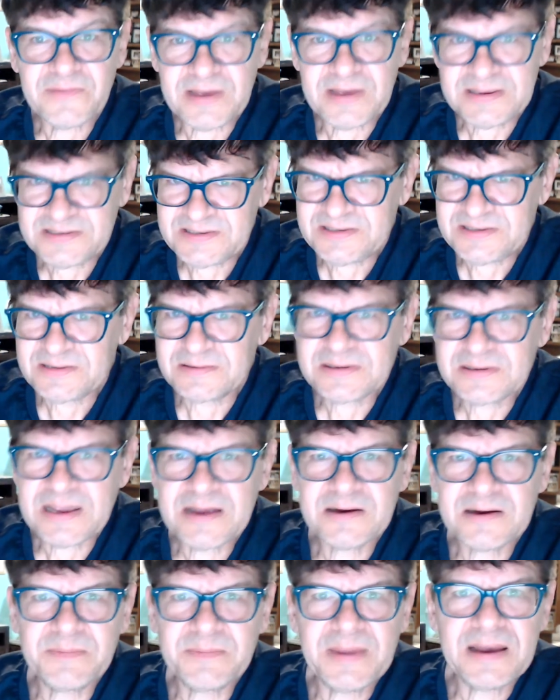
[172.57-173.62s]
I still
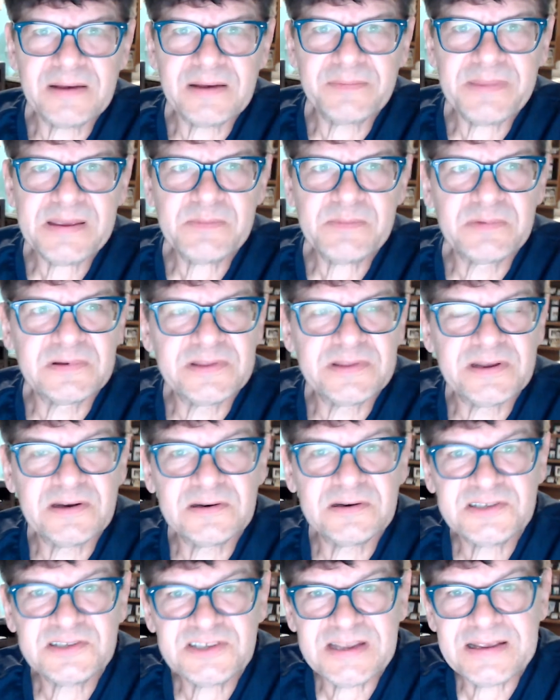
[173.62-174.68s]
care about people that are
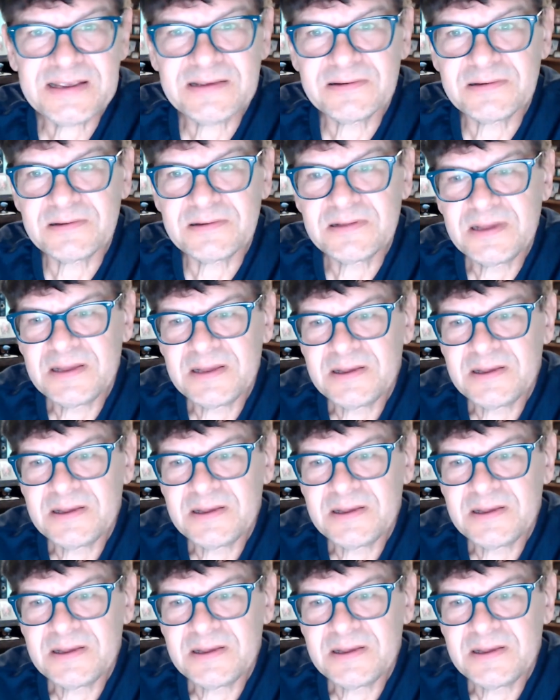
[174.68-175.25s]
single,